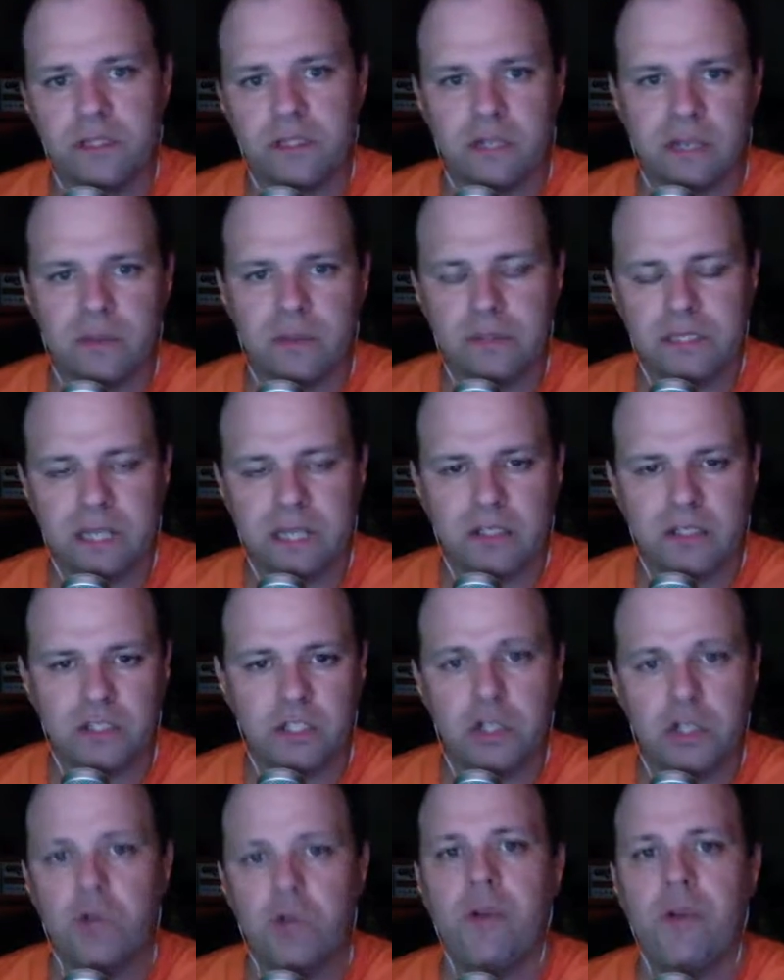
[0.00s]
was not
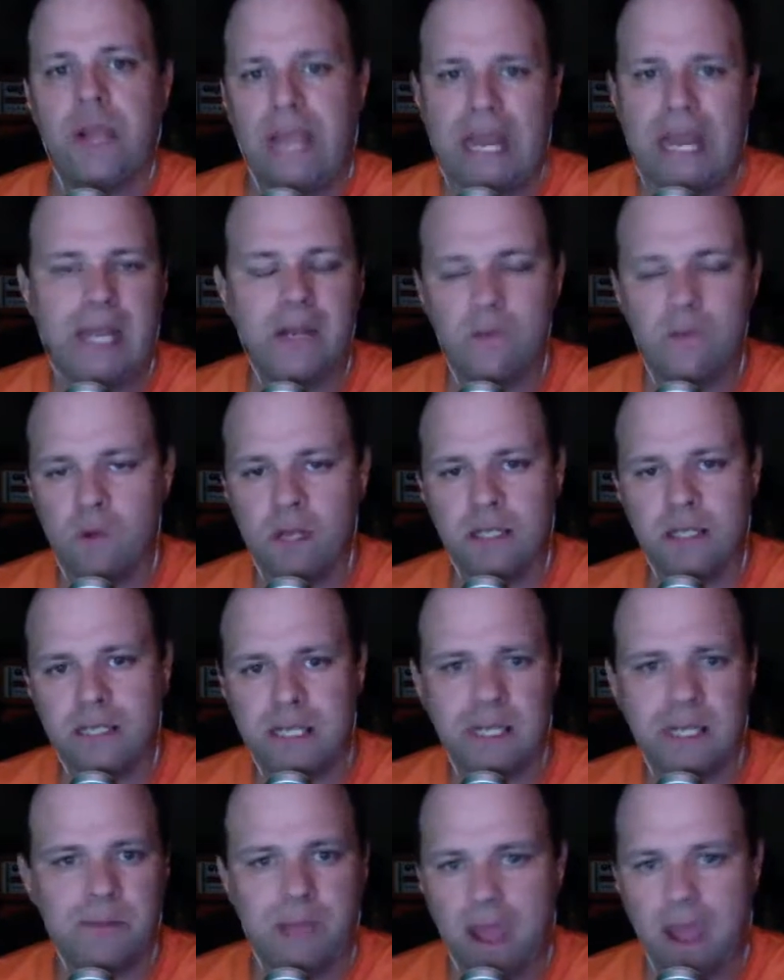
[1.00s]
screwing any one
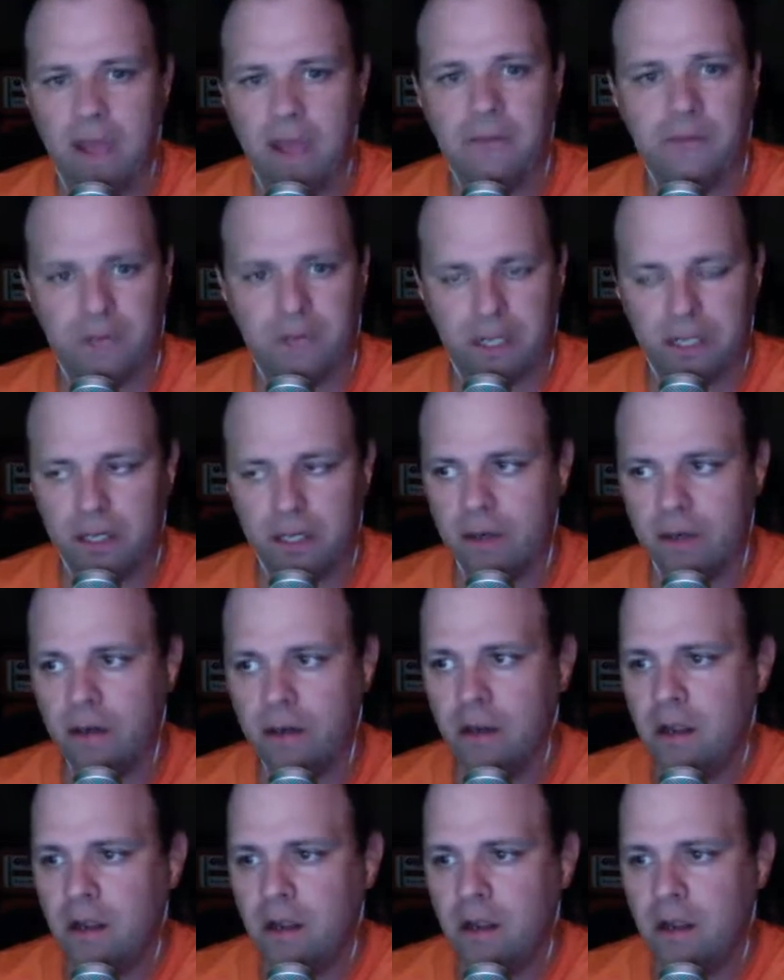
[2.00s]
team every year.